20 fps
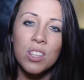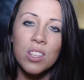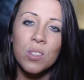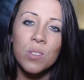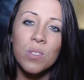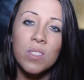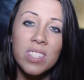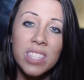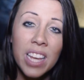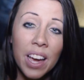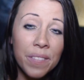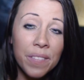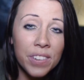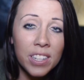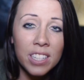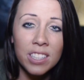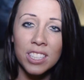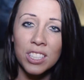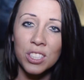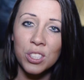So
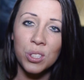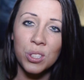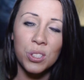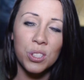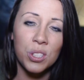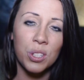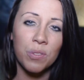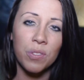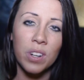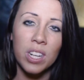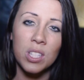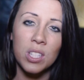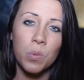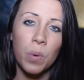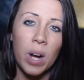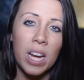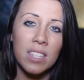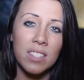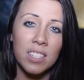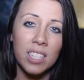definitely choose your friends
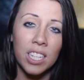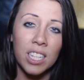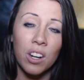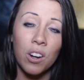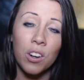wisely,